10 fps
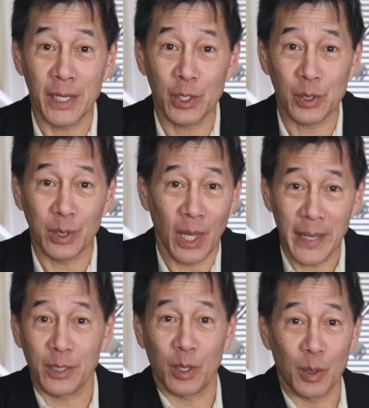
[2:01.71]
I just
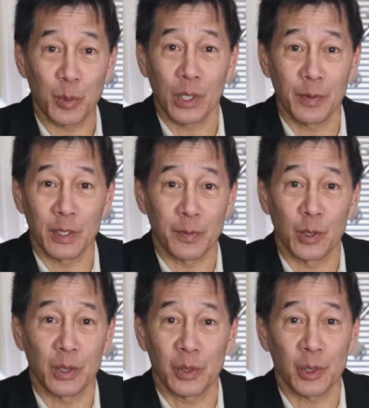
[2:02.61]
liked the previous
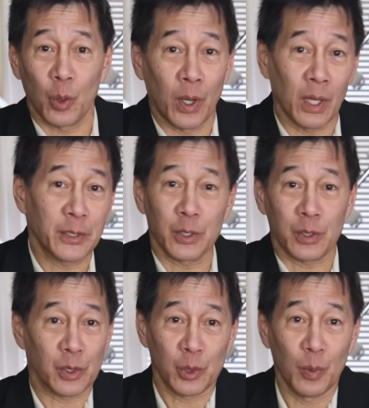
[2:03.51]
version so well, I
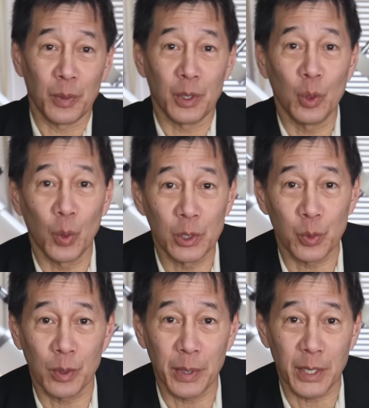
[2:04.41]
just assumed the new
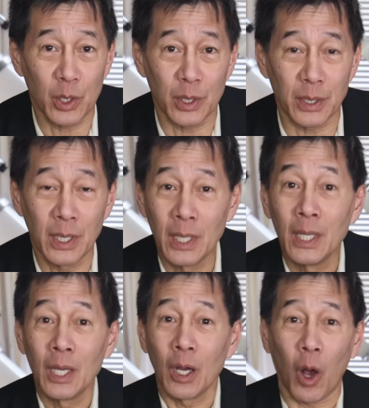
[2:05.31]
ones would be good.
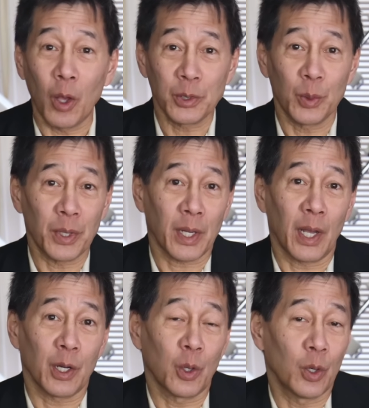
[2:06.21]
Also in the
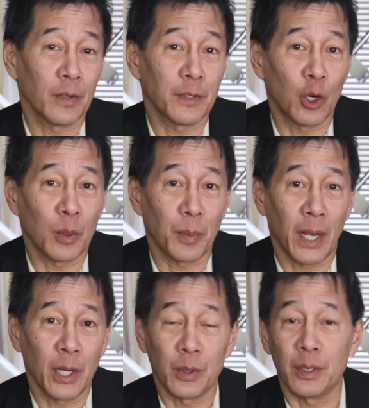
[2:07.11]
category of don't
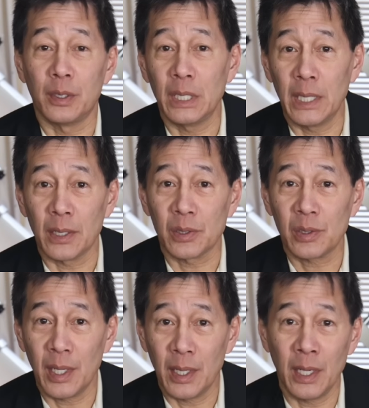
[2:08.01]
buy are the
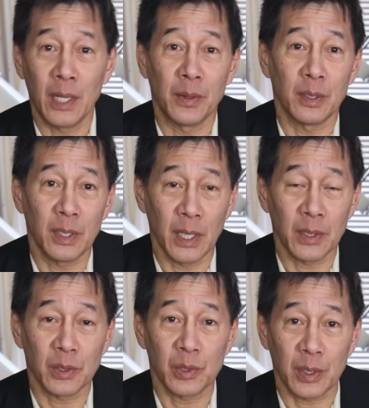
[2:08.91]
DS10 and the
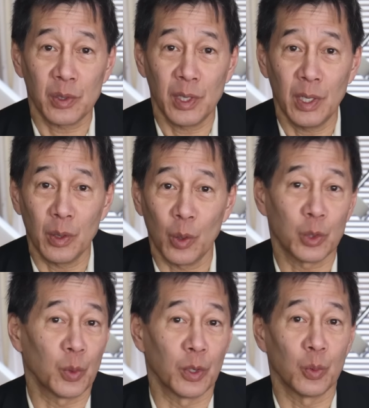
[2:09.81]
DS16.
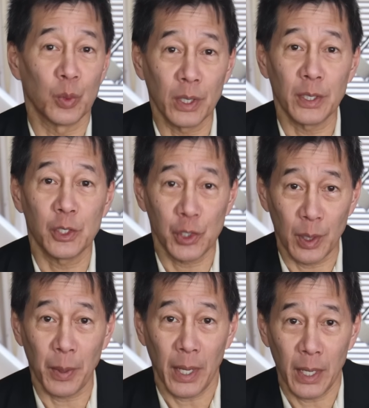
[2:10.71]
Those were really
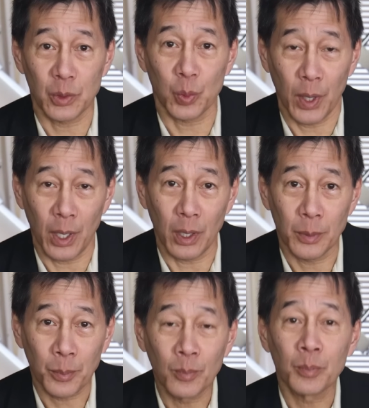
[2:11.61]
cheap as
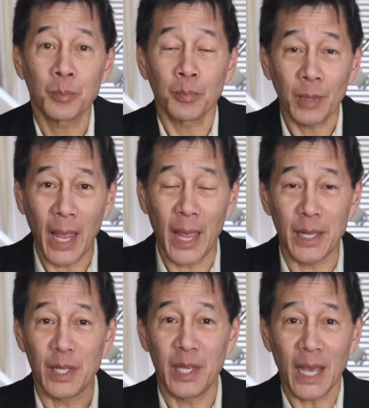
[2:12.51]
well.
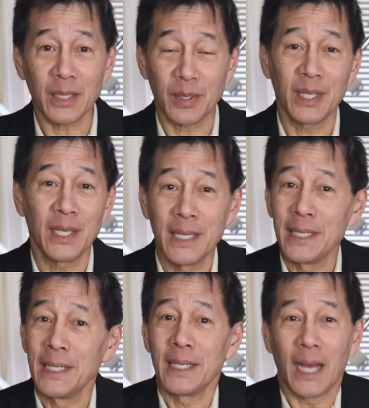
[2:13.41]
And yet,
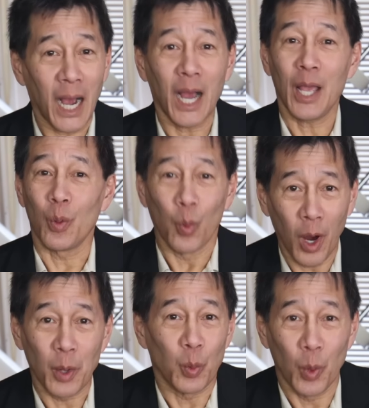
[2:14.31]
I
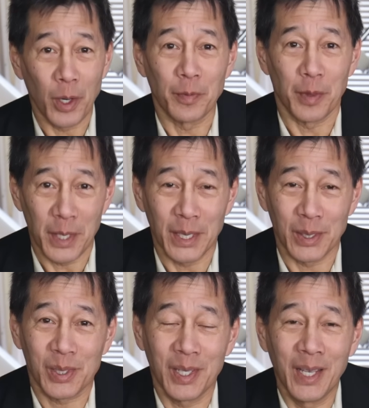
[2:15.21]
want one of
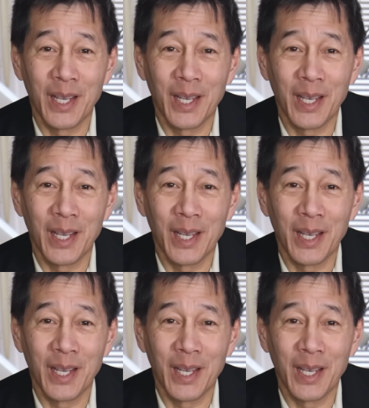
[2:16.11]
these.